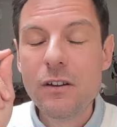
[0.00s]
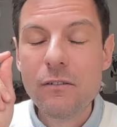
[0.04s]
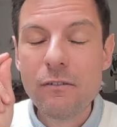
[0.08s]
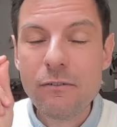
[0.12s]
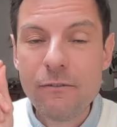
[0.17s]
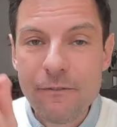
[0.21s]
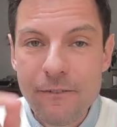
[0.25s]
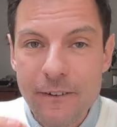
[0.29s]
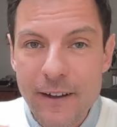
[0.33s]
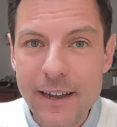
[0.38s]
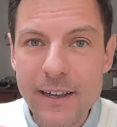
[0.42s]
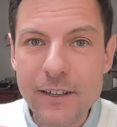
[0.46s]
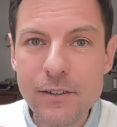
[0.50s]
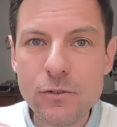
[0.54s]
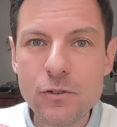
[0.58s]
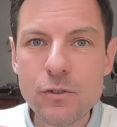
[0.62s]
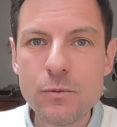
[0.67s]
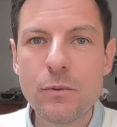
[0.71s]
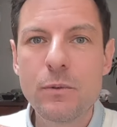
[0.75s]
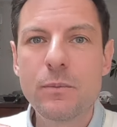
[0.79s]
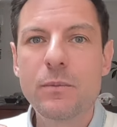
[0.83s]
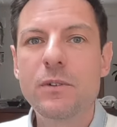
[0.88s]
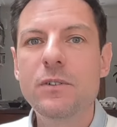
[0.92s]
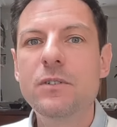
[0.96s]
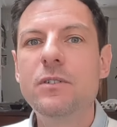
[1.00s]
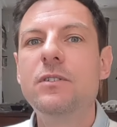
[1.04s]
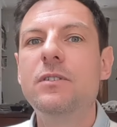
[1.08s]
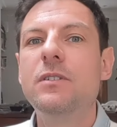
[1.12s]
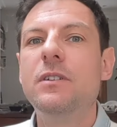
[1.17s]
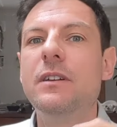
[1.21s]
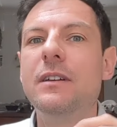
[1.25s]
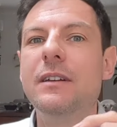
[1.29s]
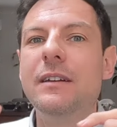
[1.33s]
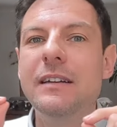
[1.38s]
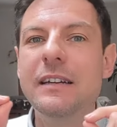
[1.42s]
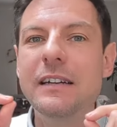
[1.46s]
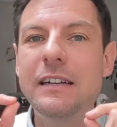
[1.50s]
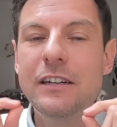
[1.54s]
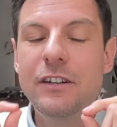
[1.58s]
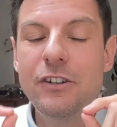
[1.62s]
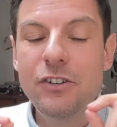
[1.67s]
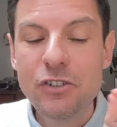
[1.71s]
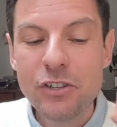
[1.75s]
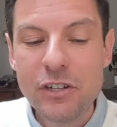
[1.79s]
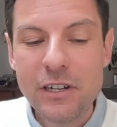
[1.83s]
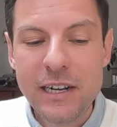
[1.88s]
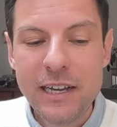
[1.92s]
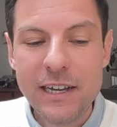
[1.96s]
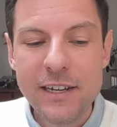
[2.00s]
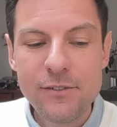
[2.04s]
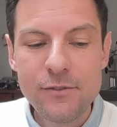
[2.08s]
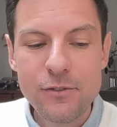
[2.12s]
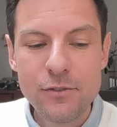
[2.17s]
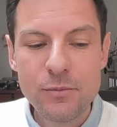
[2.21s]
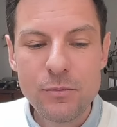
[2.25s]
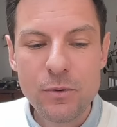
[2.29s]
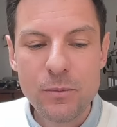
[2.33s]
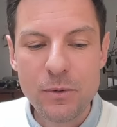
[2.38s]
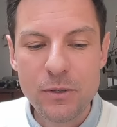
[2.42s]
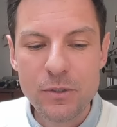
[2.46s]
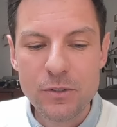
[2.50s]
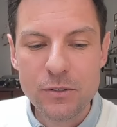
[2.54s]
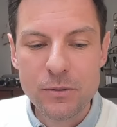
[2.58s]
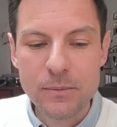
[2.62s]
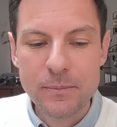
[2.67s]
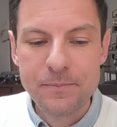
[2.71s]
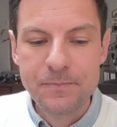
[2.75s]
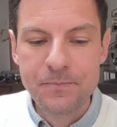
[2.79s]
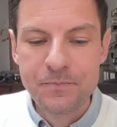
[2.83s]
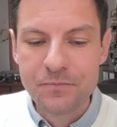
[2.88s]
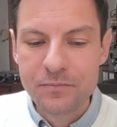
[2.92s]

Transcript: Find those moments, analyze those moments.